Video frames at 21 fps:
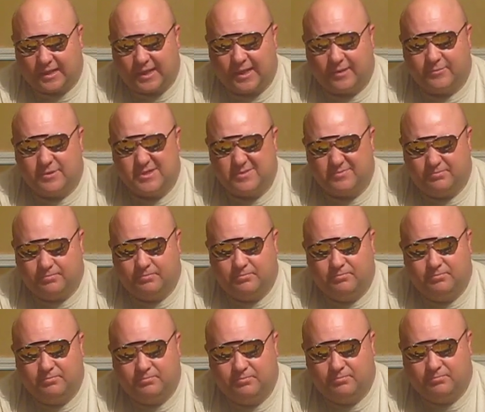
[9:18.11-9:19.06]
I was
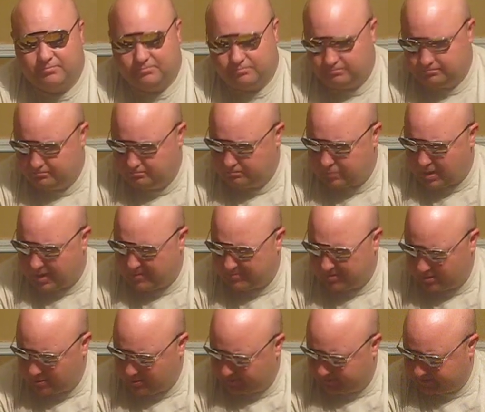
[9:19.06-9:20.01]

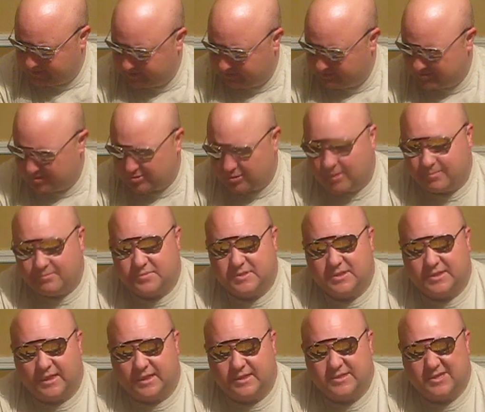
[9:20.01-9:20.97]
popping off some
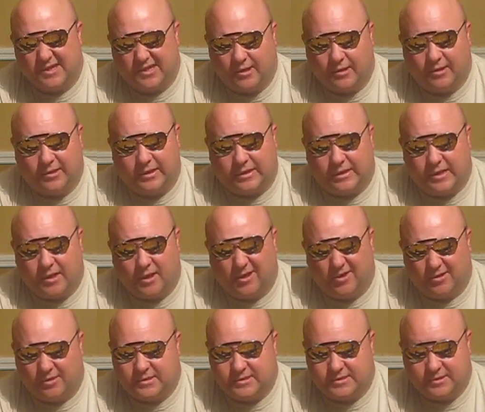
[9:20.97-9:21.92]
drumsticks at 100
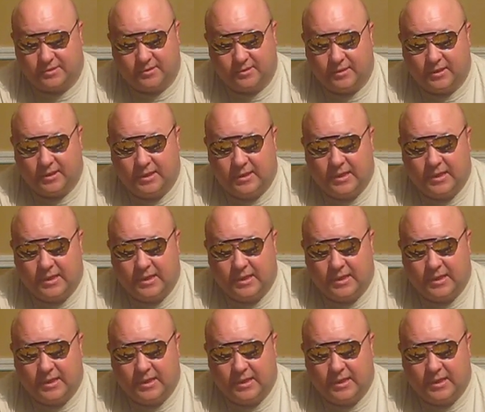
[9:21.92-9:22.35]
yards and